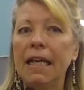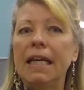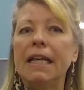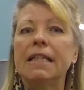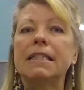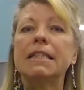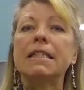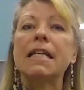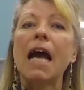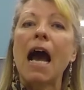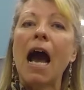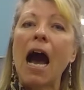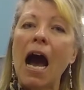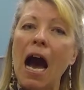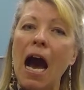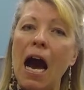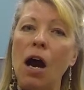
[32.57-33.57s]
it's
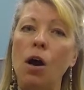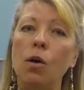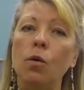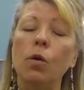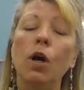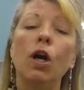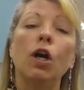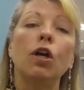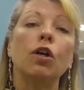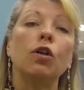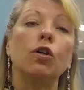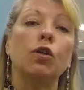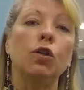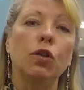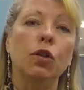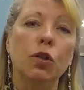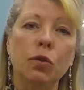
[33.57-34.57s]
how
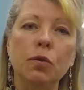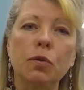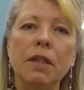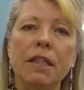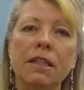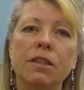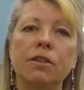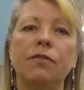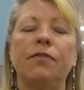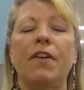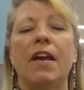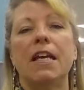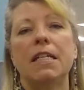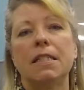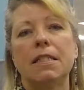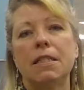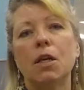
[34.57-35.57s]
you
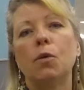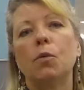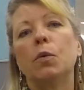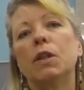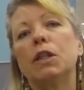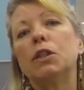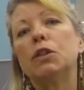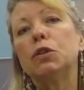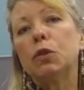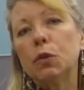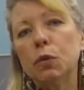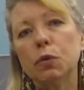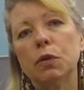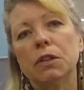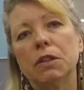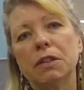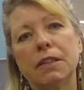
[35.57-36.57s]
interface with the
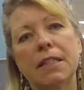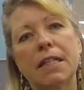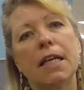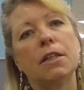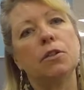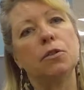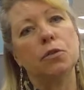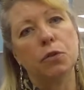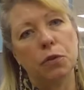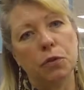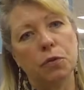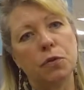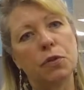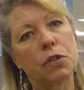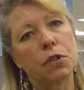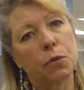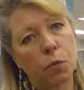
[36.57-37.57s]
tools that you
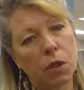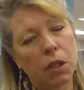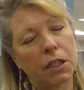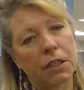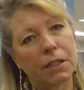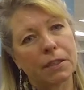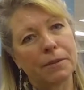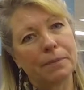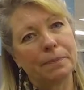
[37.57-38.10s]
use to work.